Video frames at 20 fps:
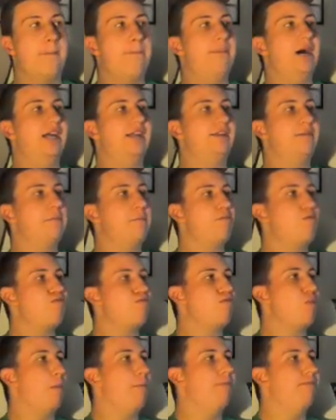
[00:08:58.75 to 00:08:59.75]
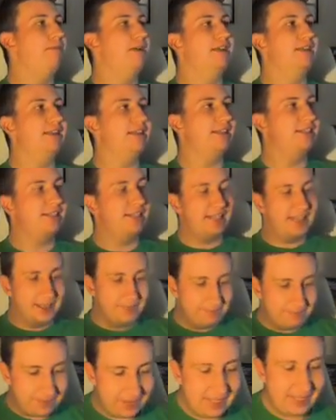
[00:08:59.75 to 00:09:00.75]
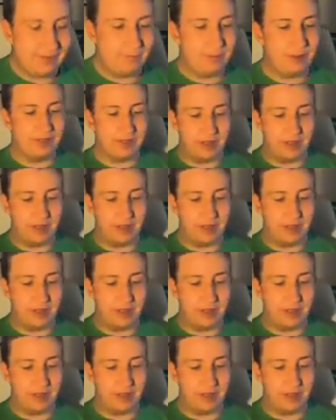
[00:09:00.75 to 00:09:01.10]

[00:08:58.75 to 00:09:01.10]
but to compete with